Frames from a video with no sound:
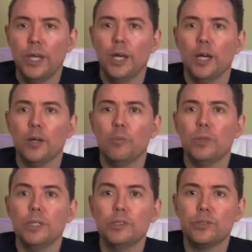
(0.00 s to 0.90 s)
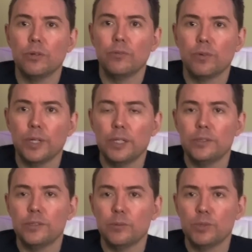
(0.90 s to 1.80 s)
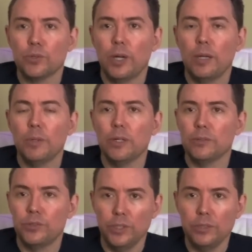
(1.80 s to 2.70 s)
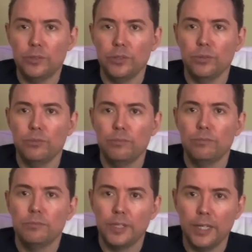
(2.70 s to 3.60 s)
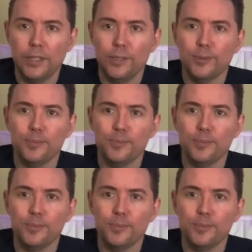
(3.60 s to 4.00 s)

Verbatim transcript: uh, please don't forget to subscribe and I'll see you soon. Thank you.